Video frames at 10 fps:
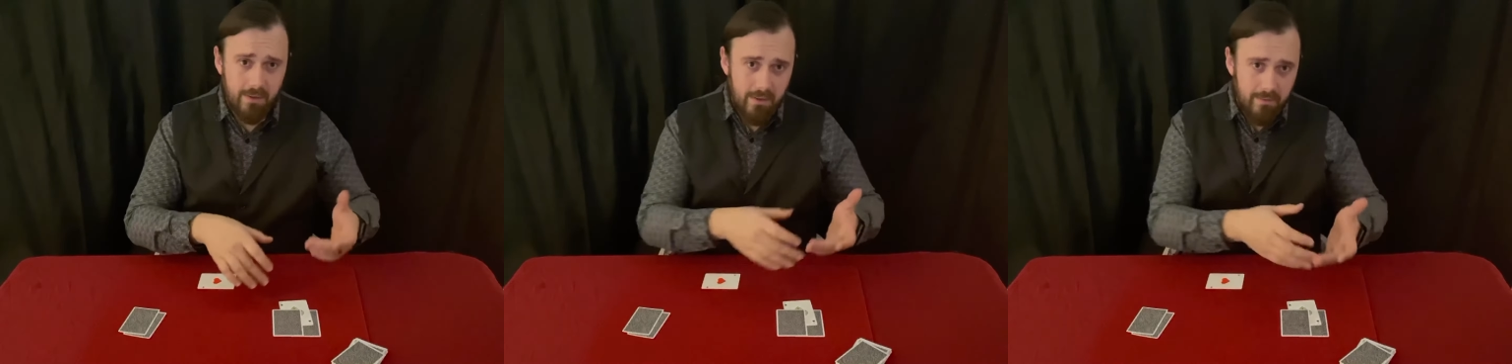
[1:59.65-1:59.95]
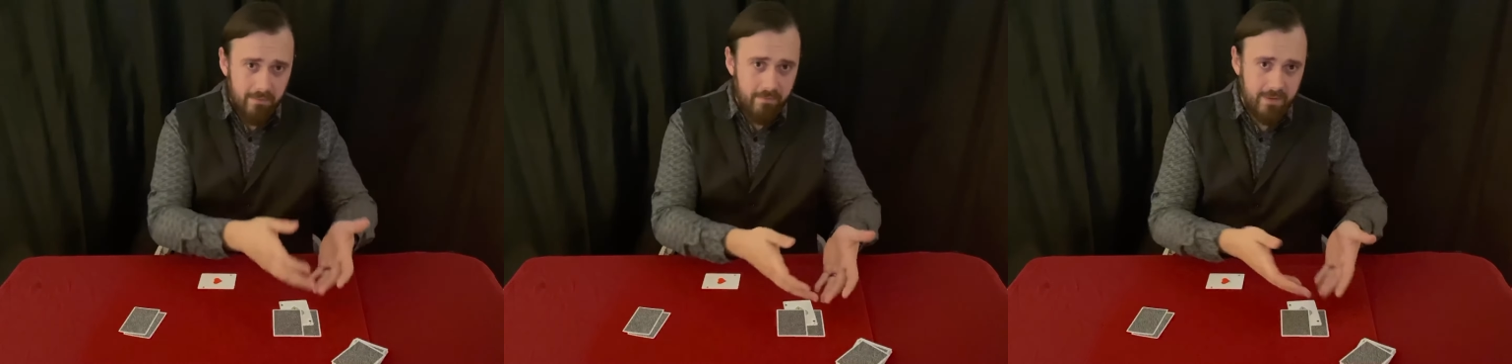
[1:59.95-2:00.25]

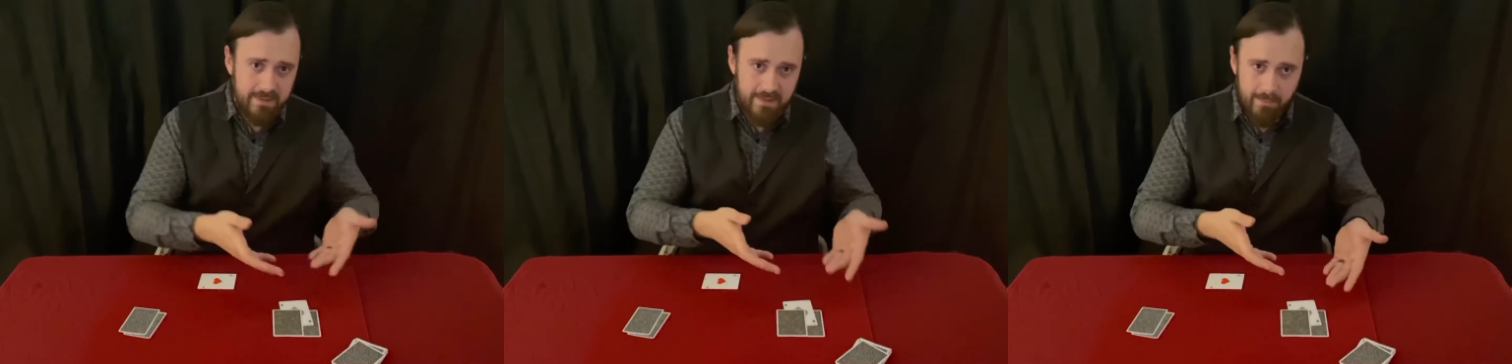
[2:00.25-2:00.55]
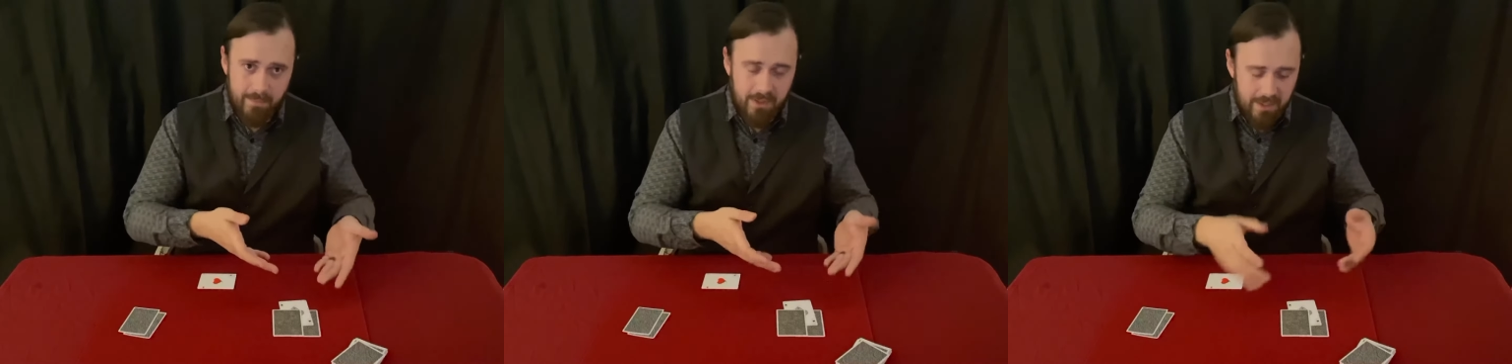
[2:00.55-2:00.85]
face up
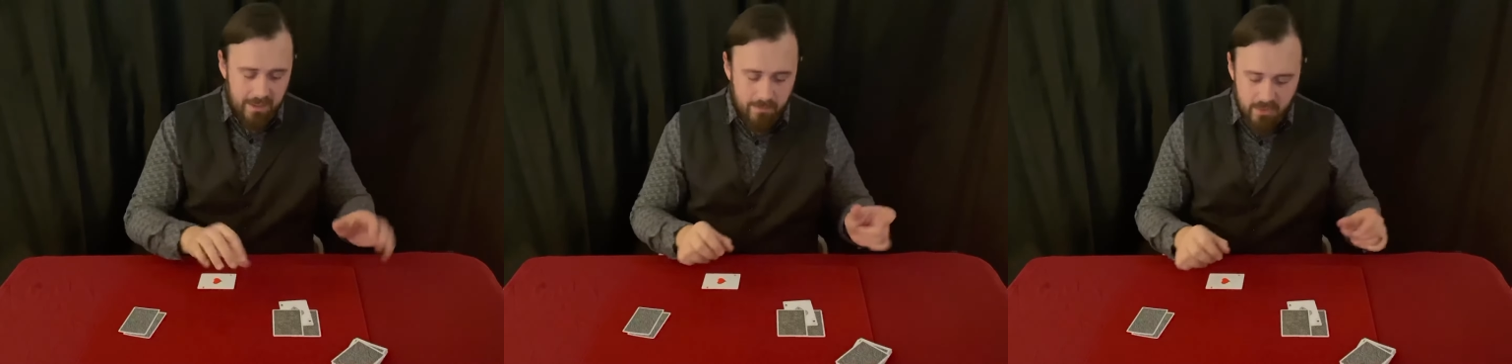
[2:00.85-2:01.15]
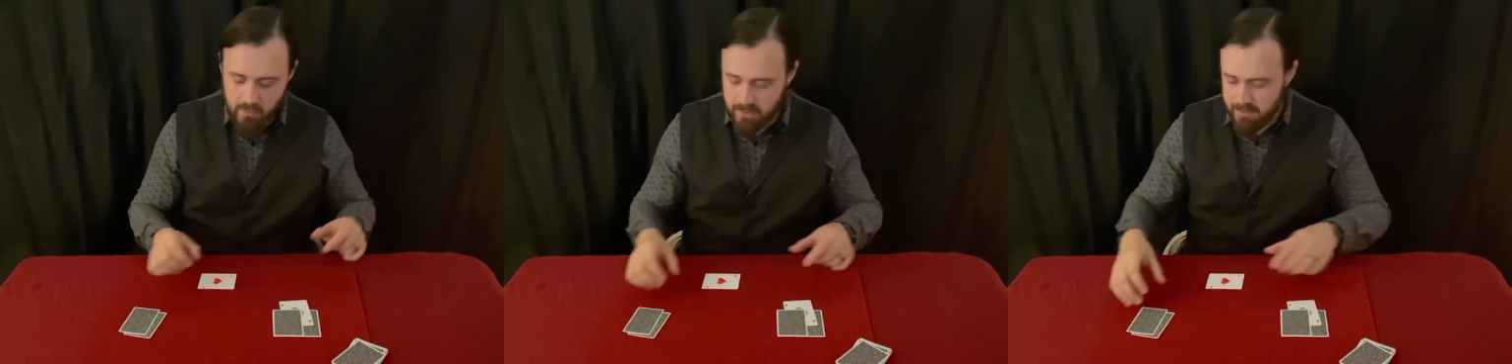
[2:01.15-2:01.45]
in
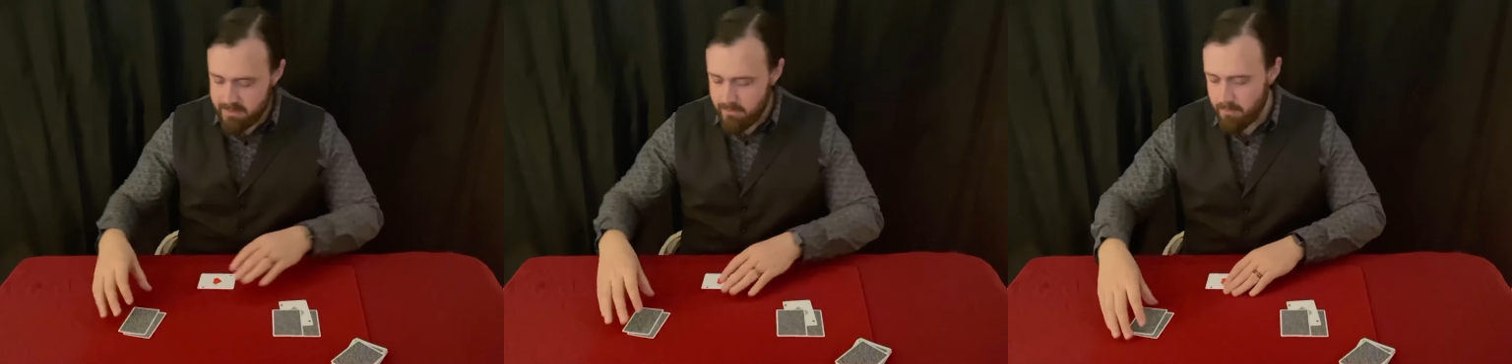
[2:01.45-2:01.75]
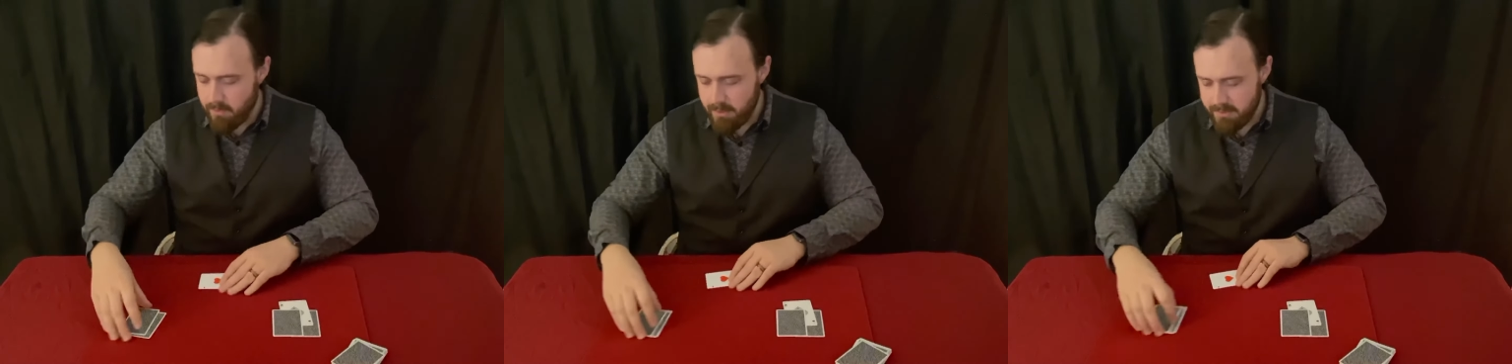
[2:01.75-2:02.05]
between the two
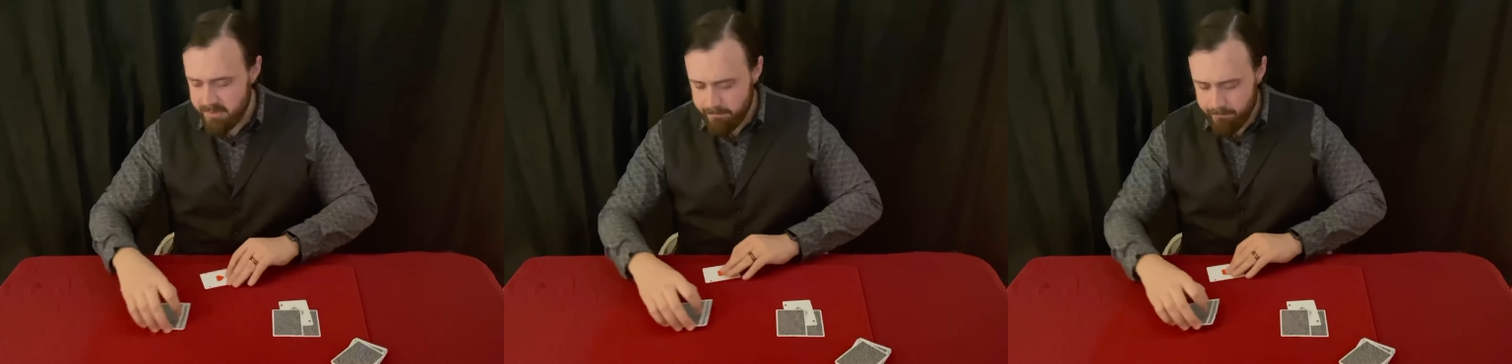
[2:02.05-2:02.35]
cards.